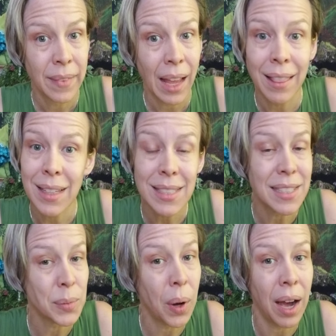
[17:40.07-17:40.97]
And this
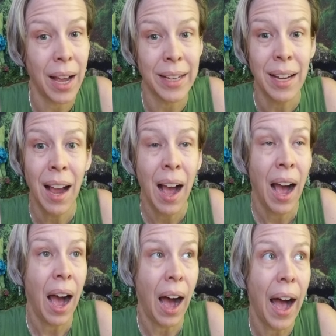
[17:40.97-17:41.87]
is why
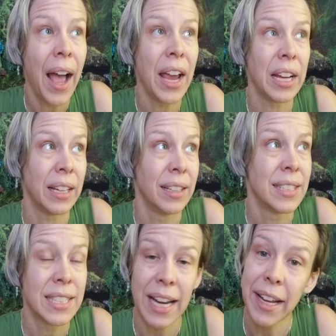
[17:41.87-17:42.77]
I
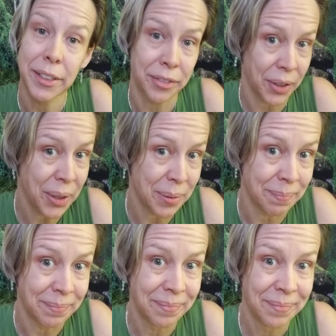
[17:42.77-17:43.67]
stand firm
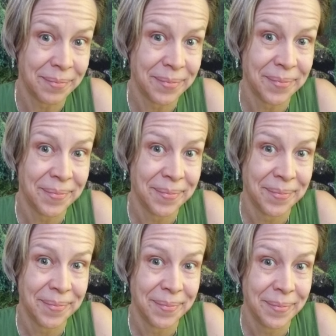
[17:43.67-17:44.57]

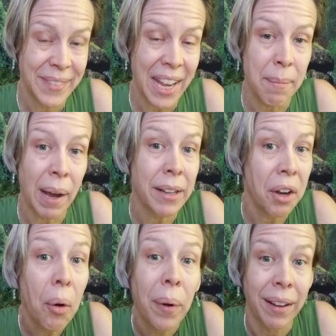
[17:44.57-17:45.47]
in my
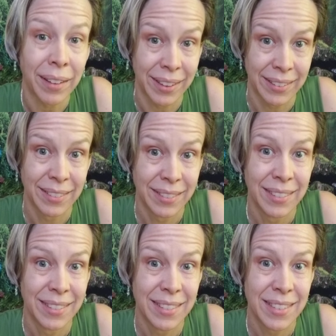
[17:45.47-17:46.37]
knowing
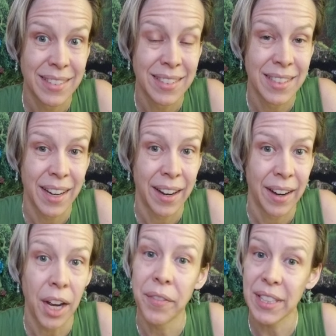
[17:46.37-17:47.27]

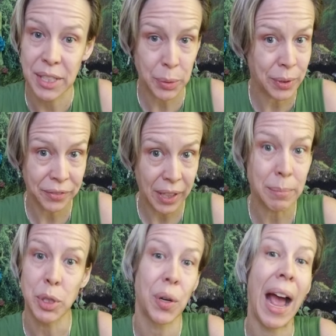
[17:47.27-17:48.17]
of this twin flame
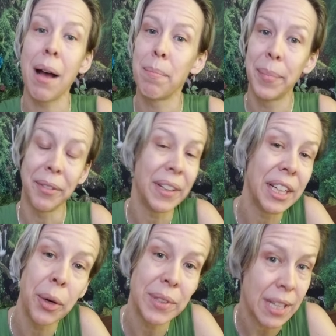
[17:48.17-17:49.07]
trap of
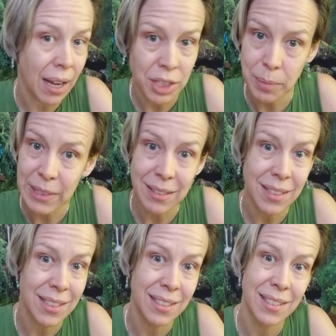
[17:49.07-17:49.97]
ego
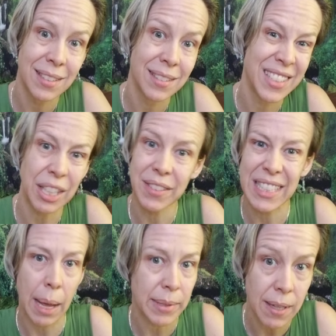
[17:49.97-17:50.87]
attachment,
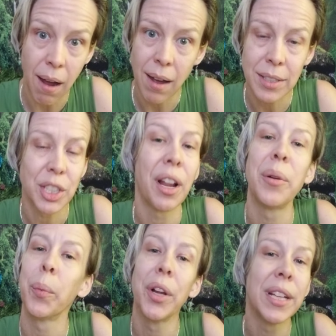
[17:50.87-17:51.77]
self-sabotage, and
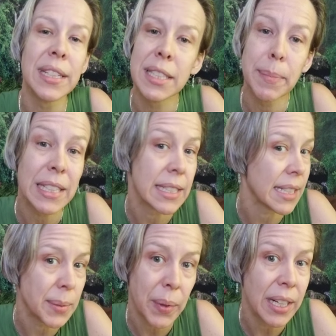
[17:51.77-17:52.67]
unworthiness, because
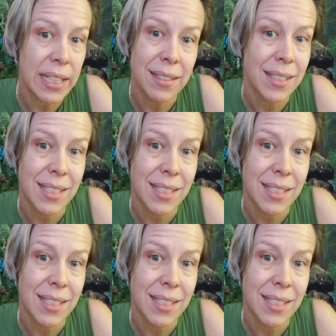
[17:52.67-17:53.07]
that's what it is.